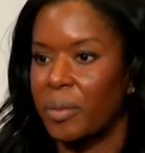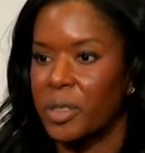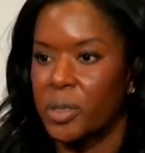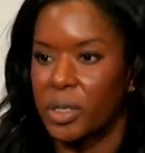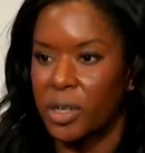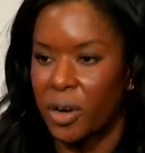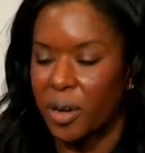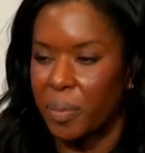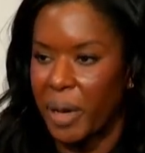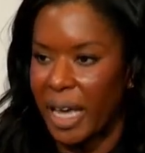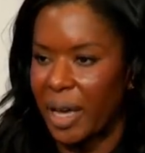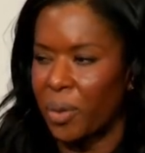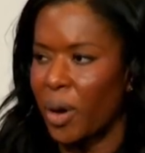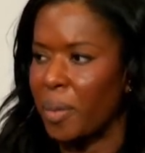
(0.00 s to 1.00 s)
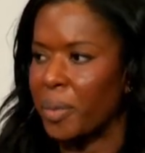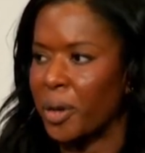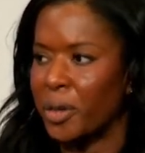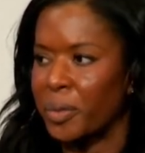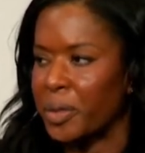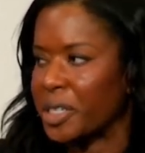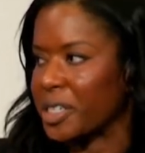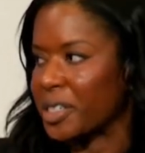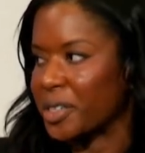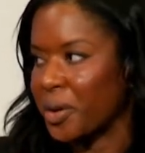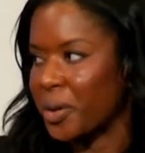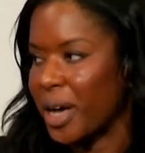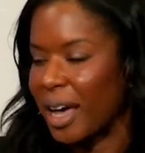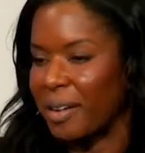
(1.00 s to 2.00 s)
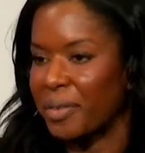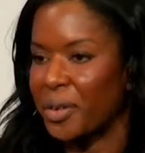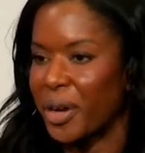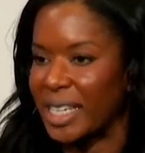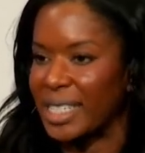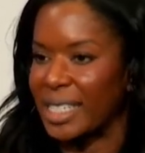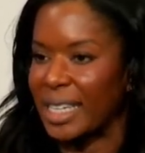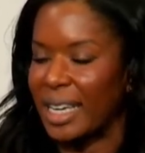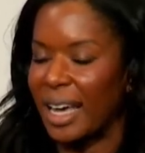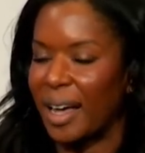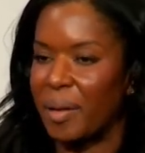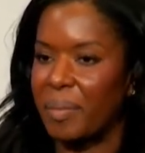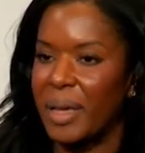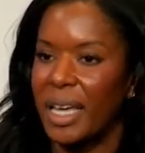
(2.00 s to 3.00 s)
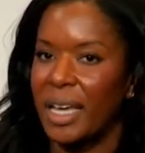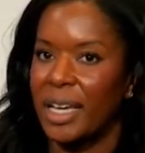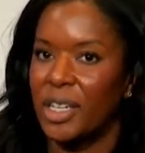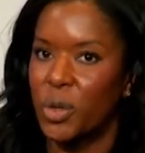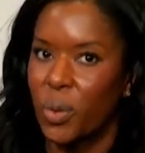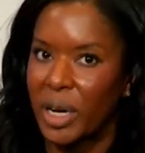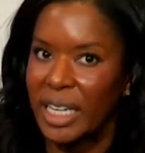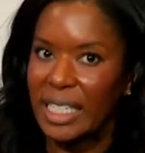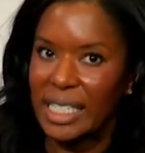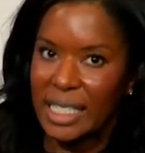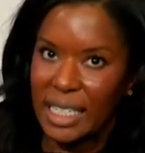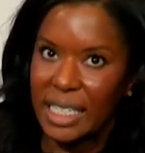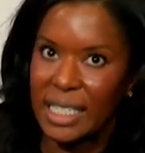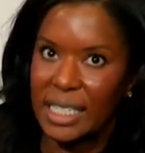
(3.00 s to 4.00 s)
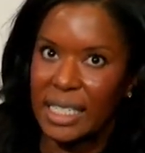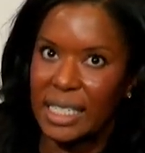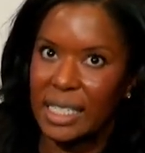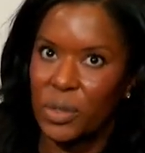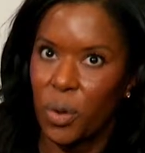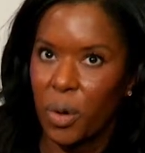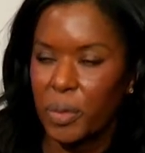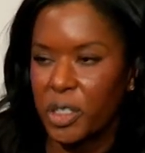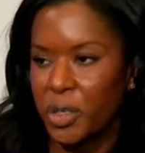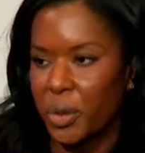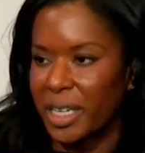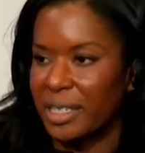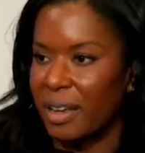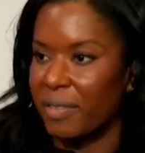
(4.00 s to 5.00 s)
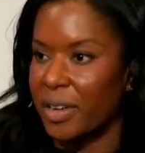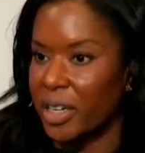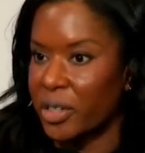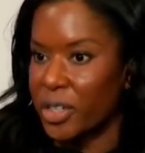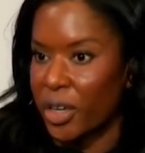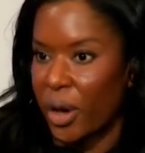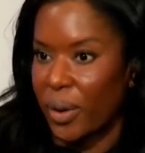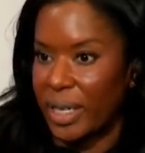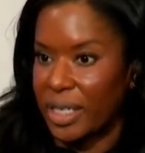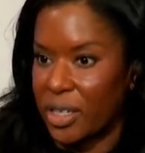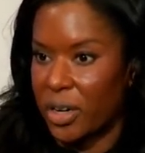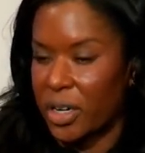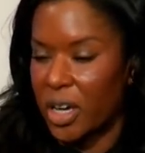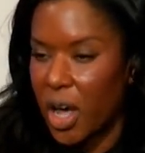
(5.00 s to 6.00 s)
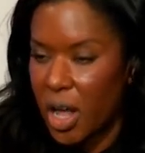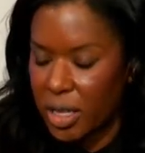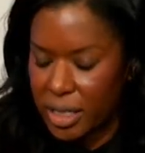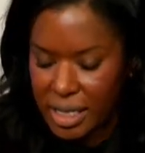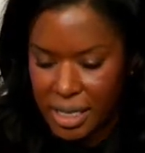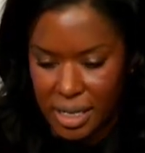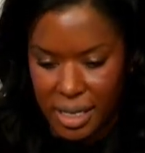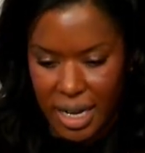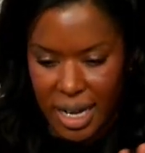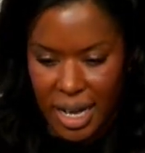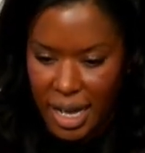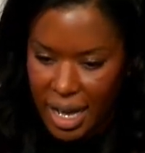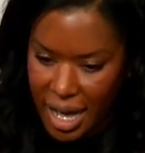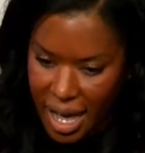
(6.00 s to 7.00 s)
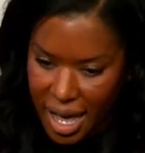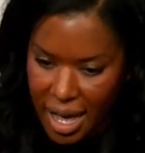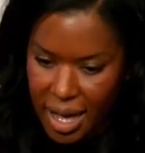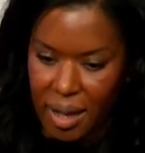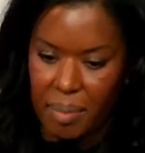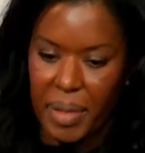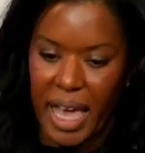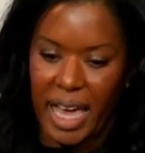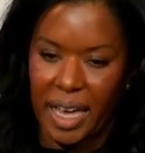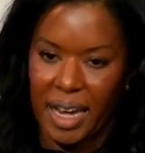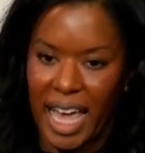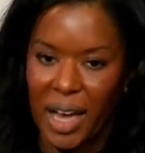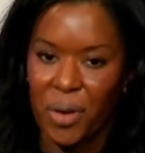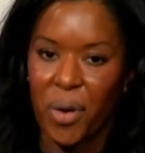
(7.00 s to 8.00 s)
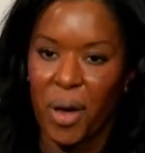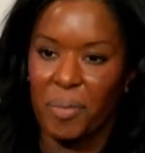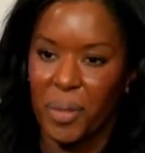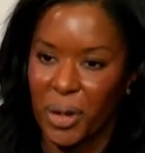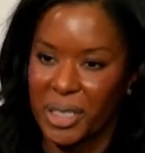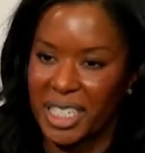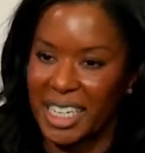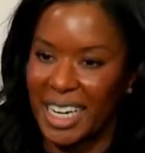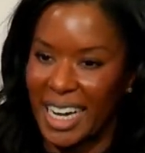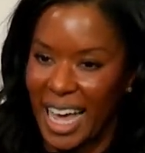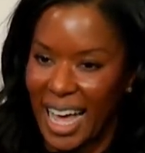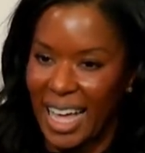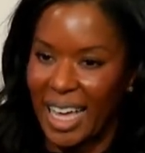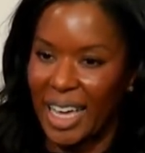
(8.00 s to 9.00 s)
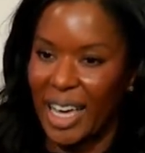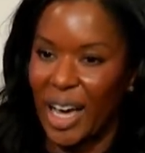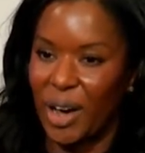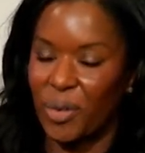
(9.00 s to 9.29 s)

which was started by Anquan Boldin, which is so kind of crazy. Almost 27 years ago, I started college. And Anquan Boldin and I,